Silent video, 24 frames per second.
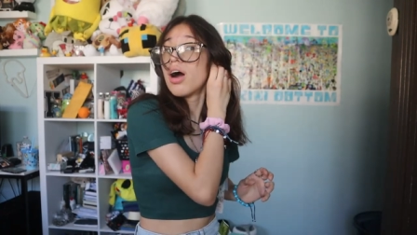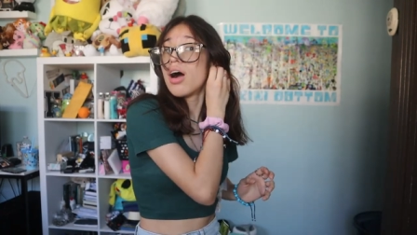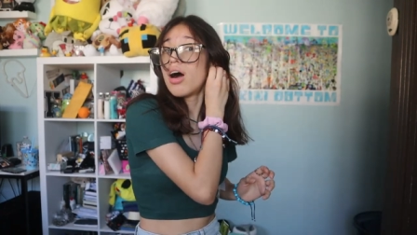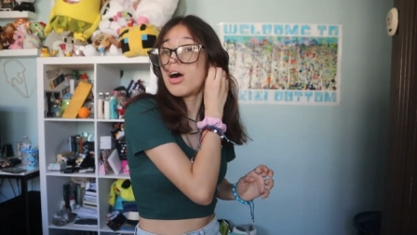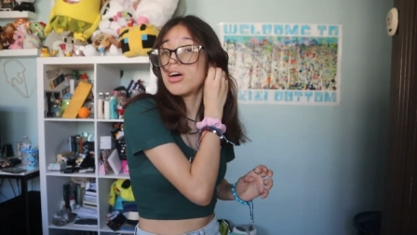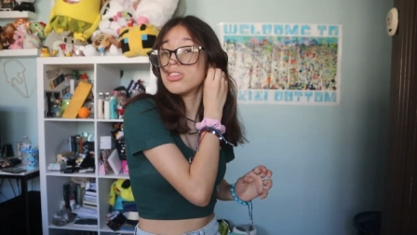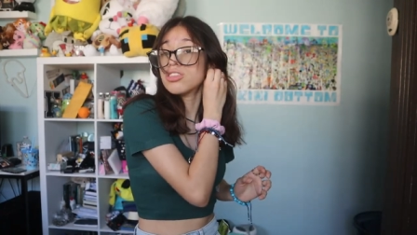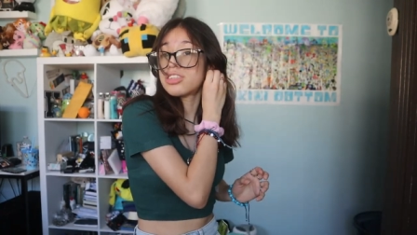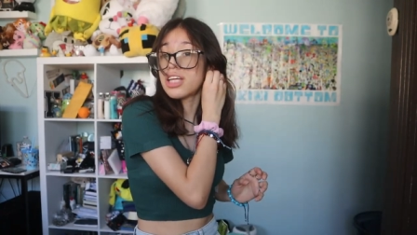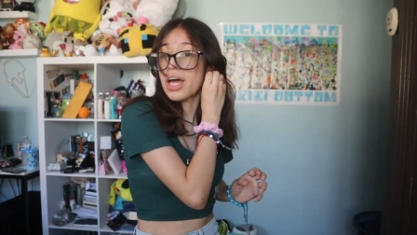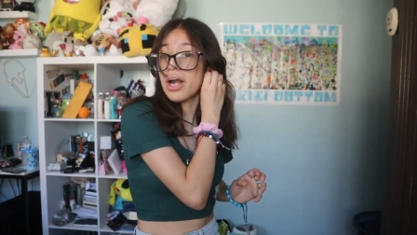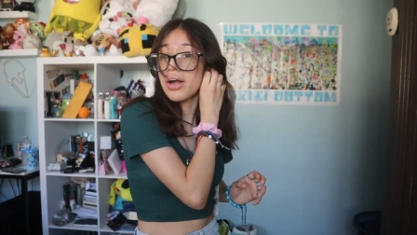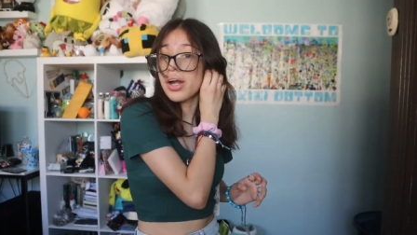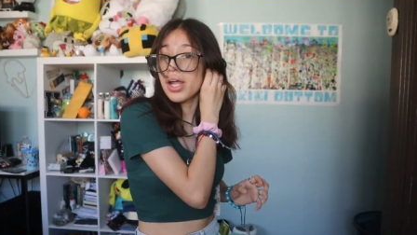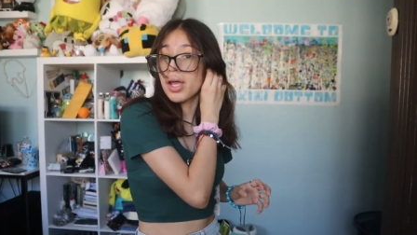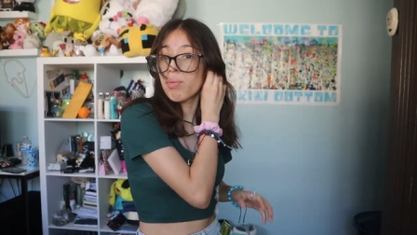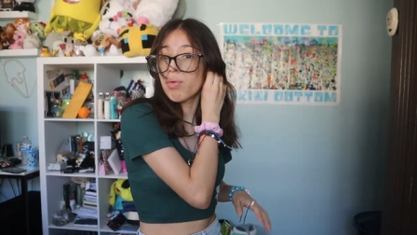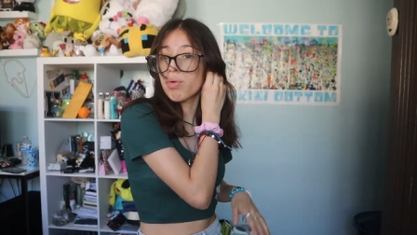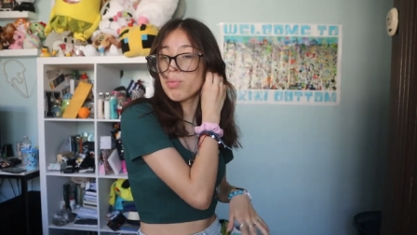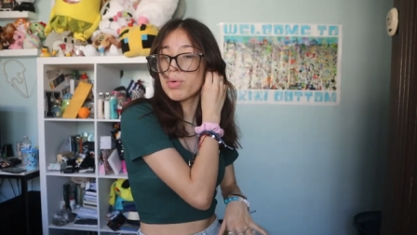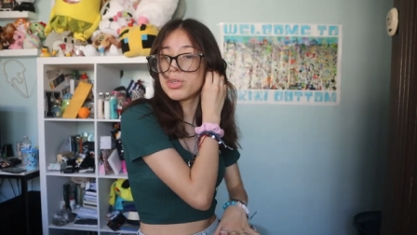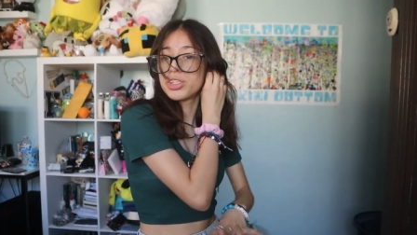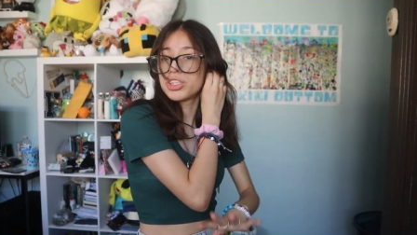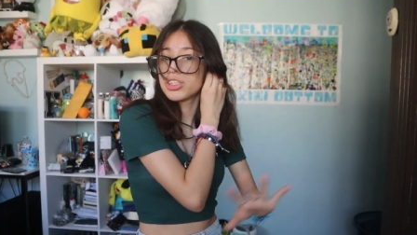on Saturday
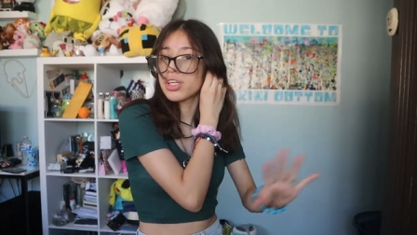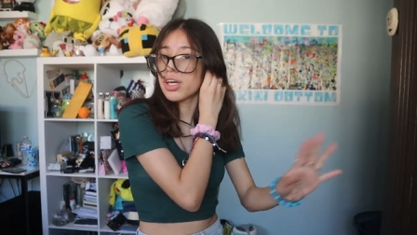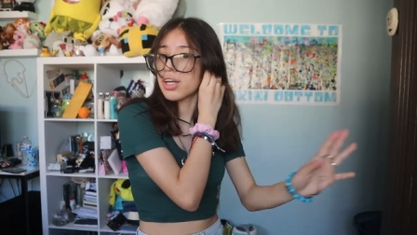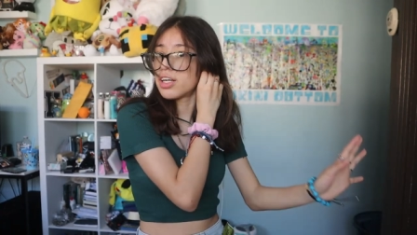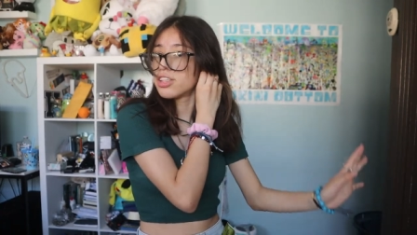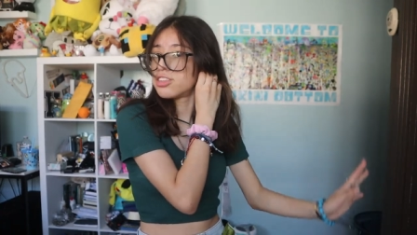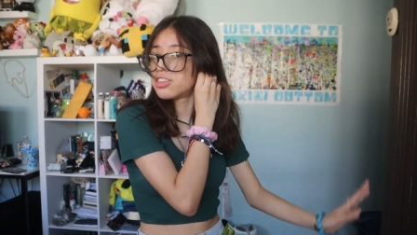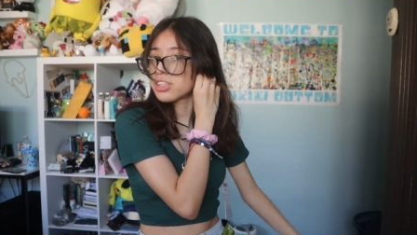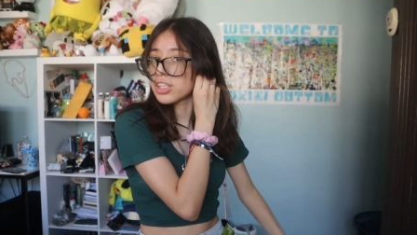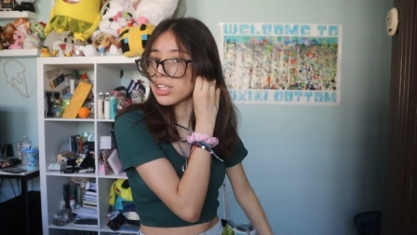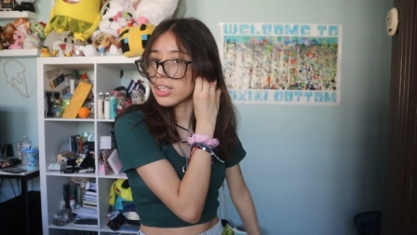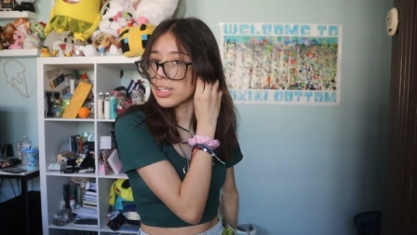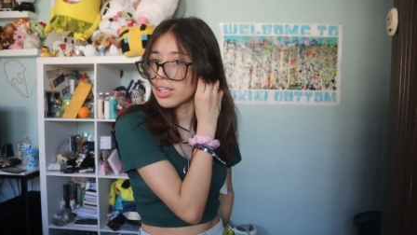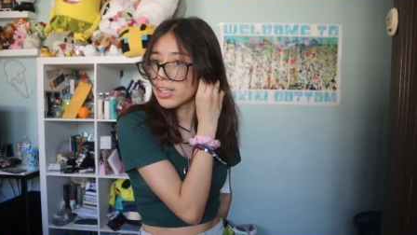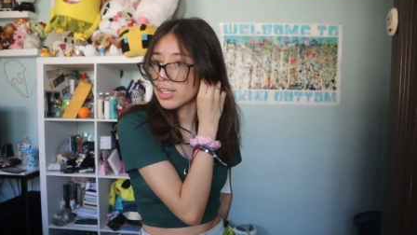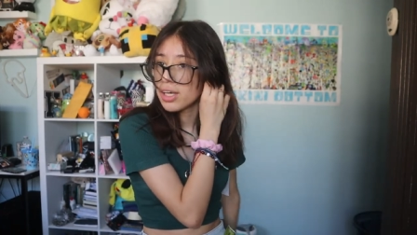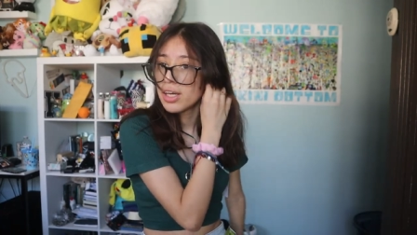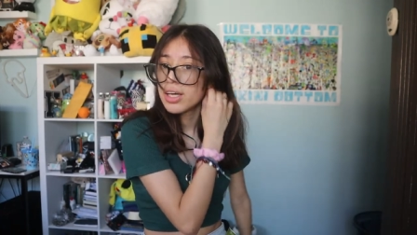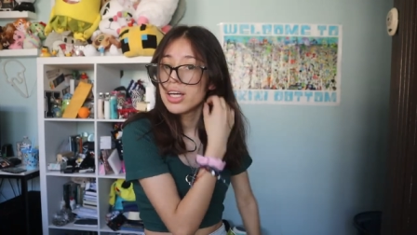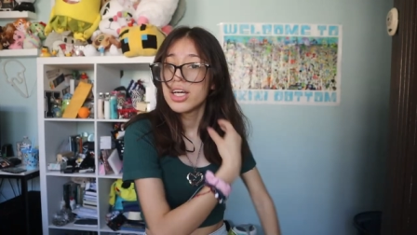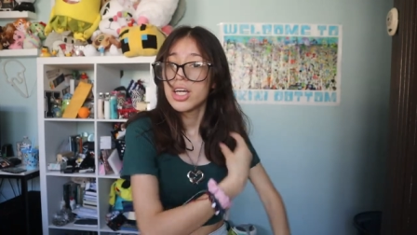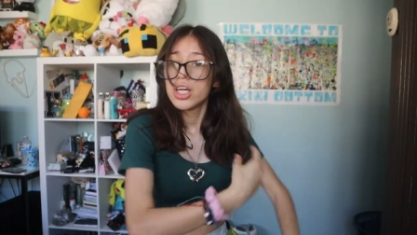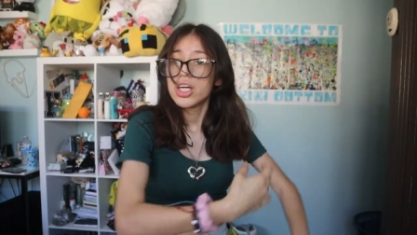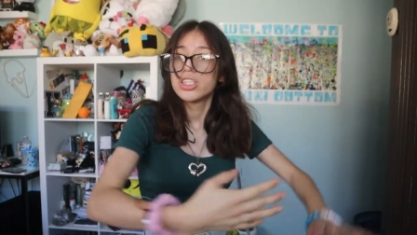when we're just gonna see
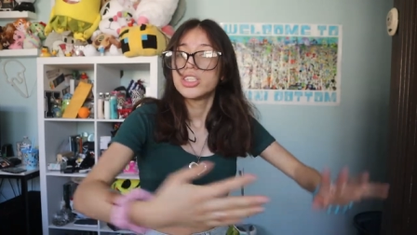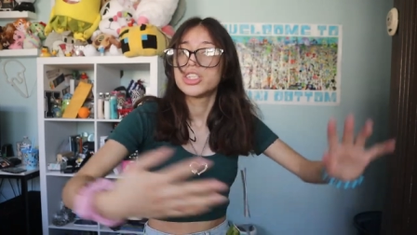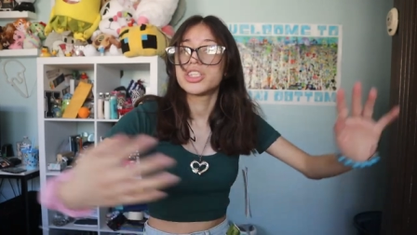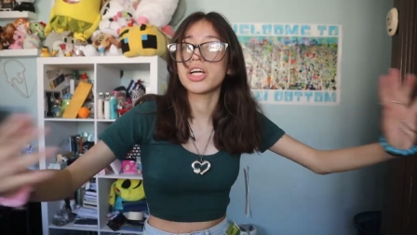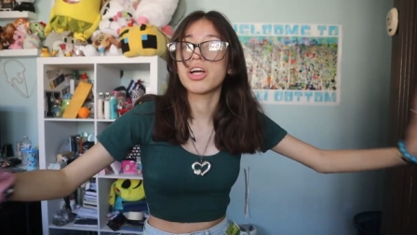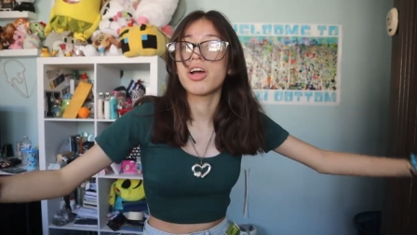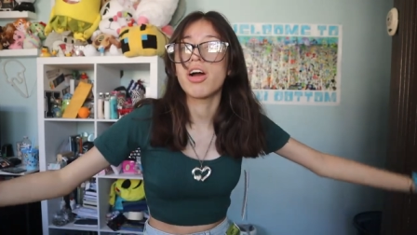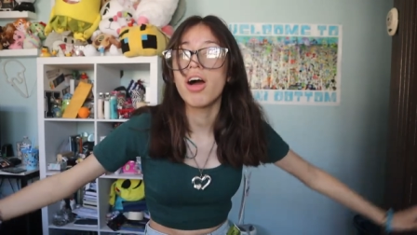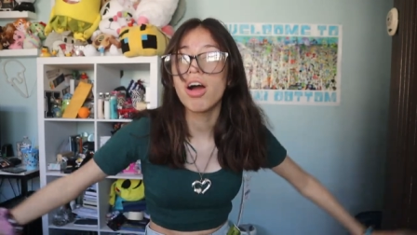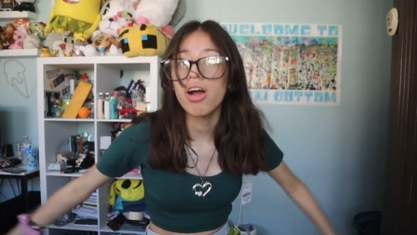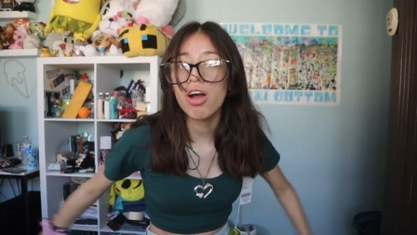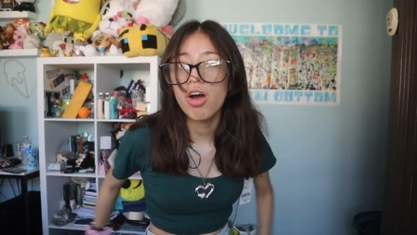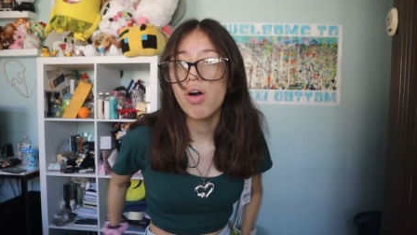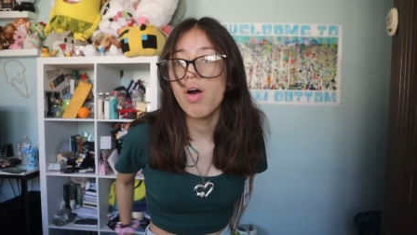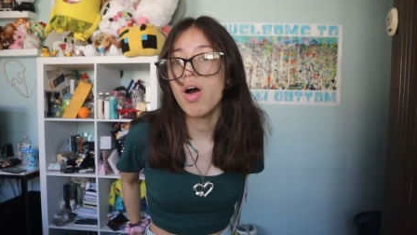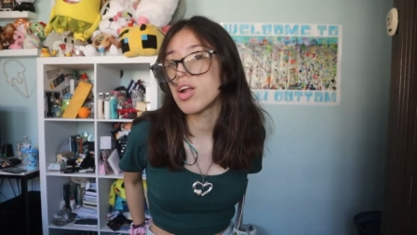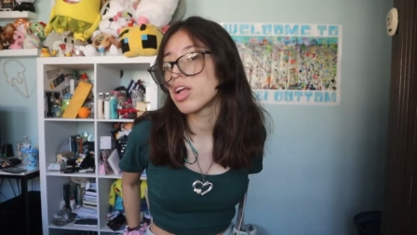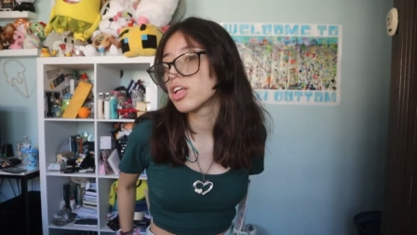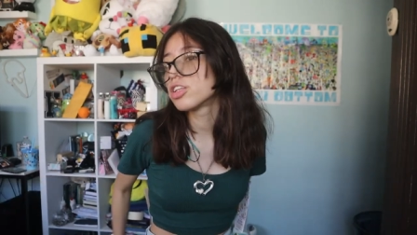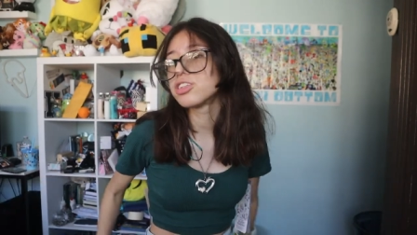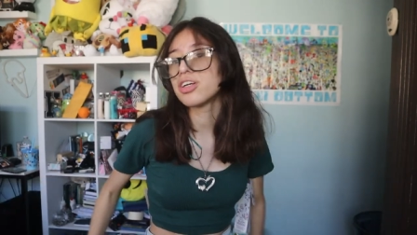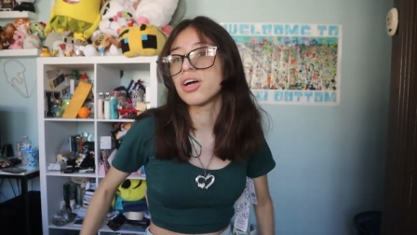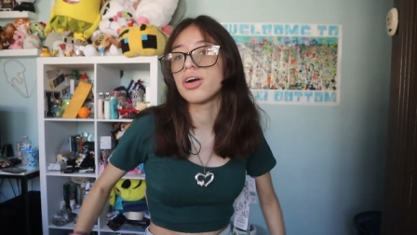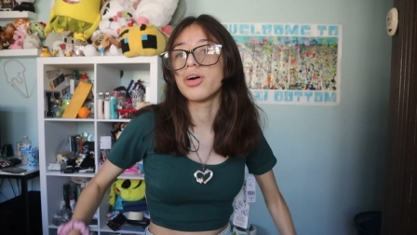Chicago on its